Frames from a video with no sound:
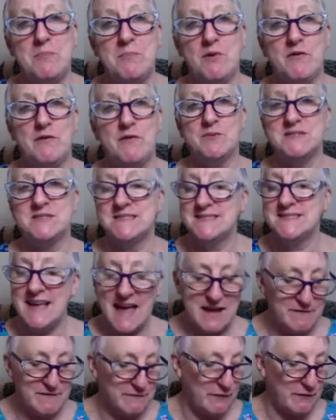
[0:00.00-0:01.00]
feel
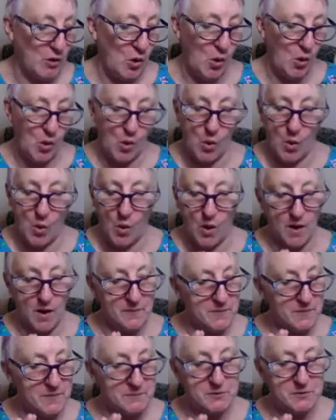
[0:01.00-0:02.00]
safe or
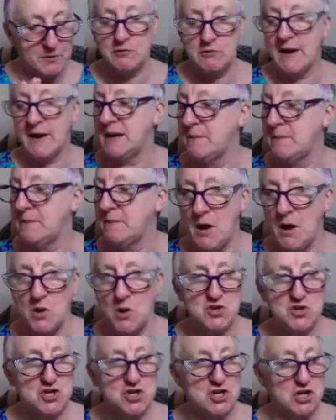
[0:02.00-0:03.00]
create an
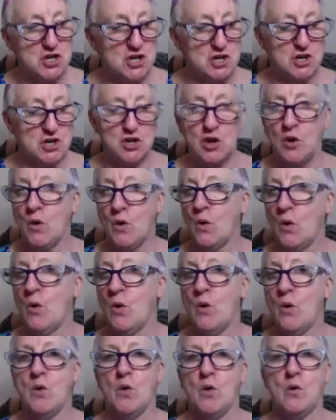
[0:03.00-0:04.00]
emotion
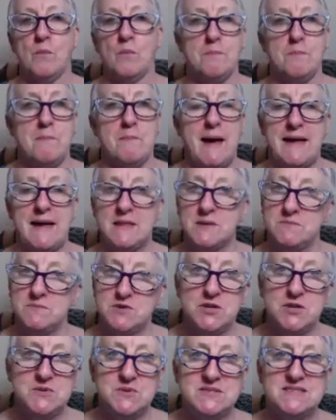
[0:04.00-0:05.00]
or make them
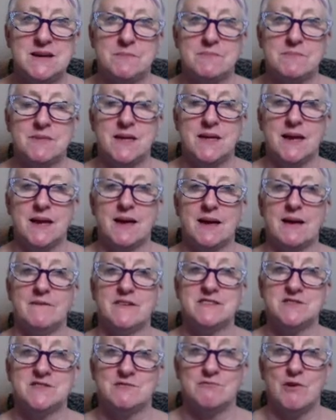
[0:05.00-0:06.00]
do something if
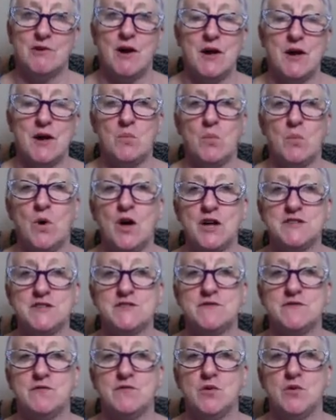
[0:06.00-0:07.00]
it's the right words
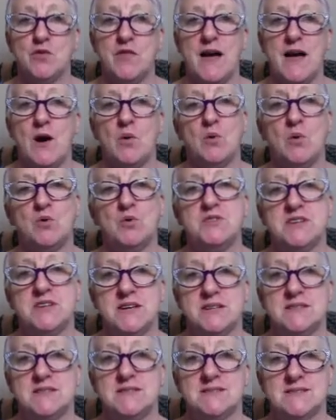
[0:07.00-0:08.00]
for that
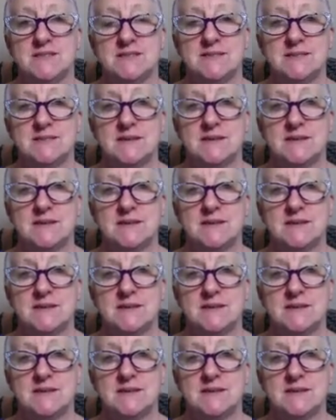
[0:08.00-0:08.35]
audience.